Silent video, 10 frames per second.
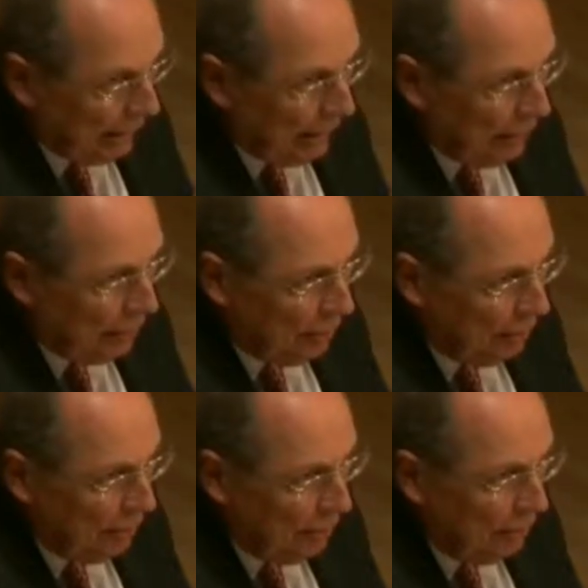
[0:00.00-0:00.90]
the case
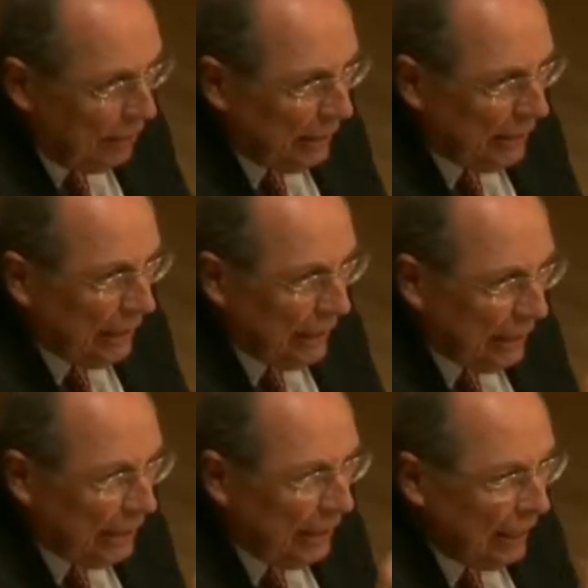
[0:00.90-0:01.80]
of Greece, and I
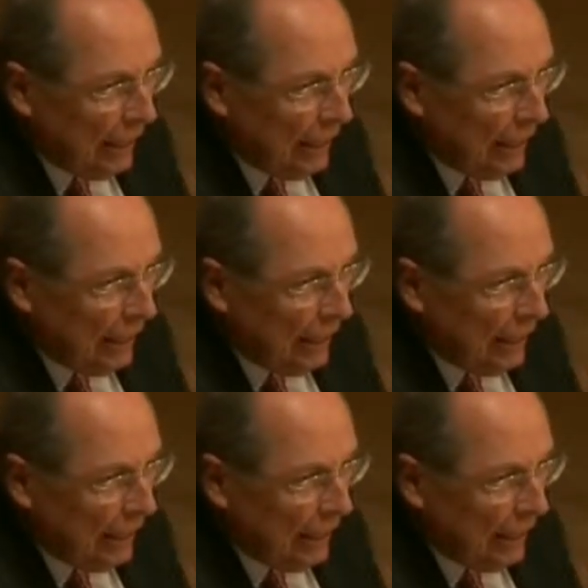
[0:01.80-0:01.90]
guess